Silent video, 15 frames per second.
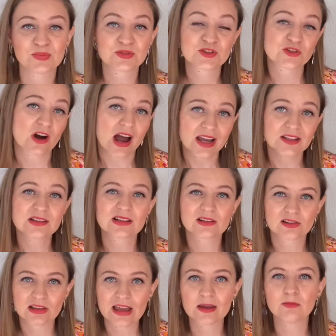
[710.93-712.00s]
try to
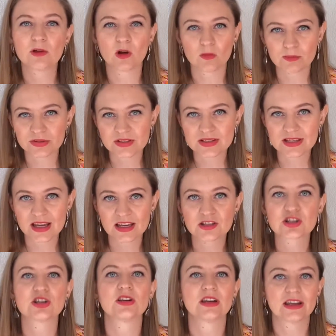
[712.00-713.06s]
claim
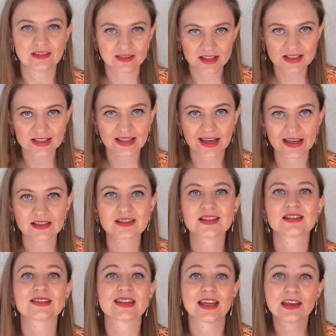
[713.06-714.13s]
compensation in these cases,